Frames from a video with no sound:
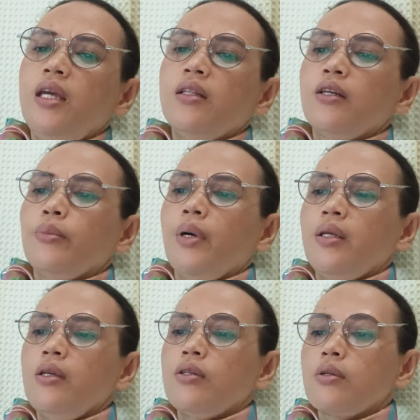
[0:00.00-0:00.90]
data
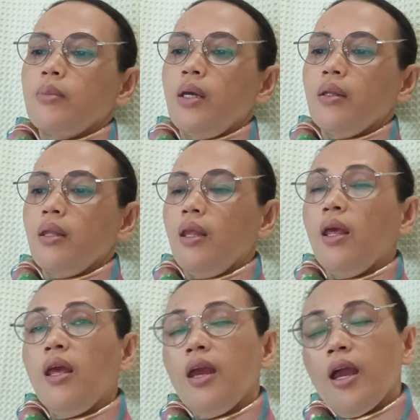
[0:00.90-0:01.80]
management.
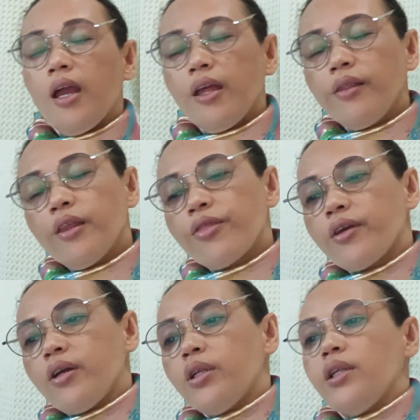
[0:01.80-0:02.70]
And the
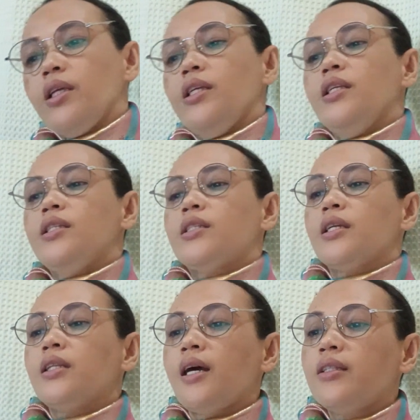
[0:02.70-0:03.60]
third is
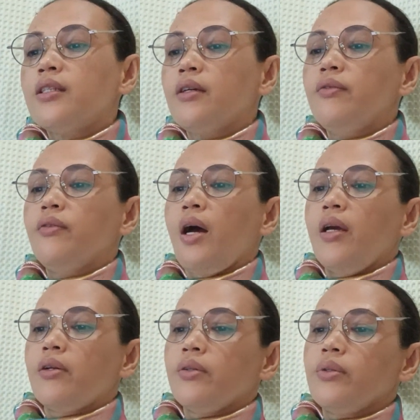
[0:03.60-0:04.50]
an
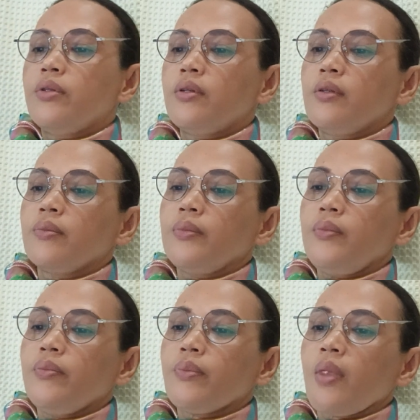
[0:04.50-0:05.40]
antivirus.
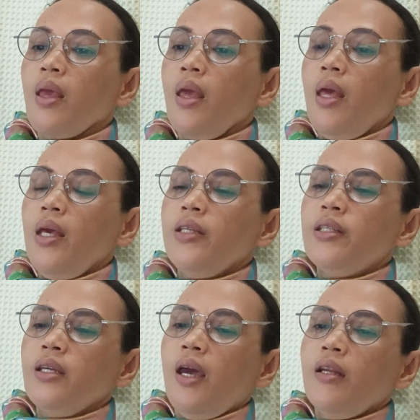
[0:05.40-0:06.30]
It's
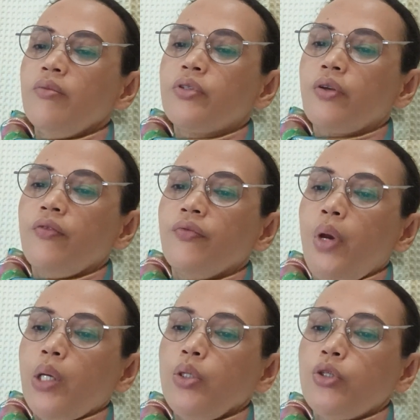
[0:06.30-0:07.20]
a kind of
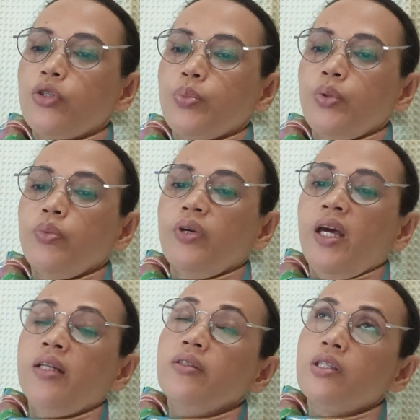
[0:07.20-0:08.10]
software used to
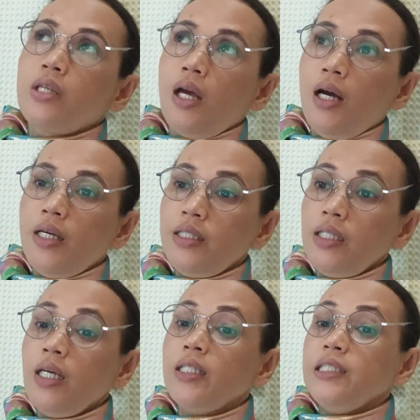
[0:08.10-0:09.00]
prevent, scan,
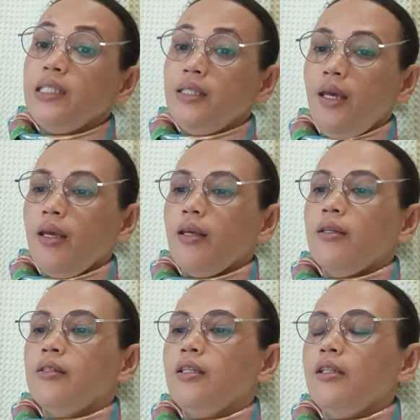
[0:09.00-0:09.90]
detect,
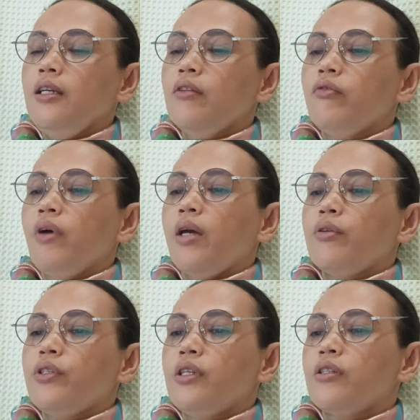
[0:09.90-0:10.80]
and delete
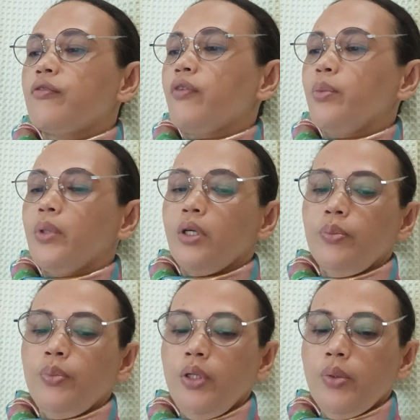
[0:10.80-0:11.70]
viruses from a
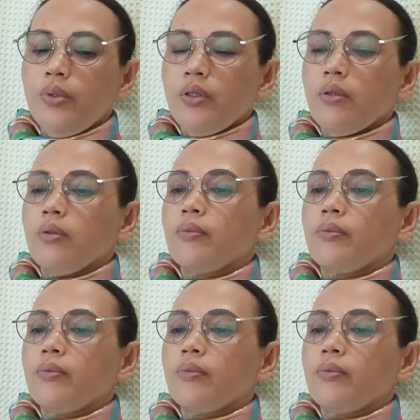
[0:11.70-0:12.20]
computer.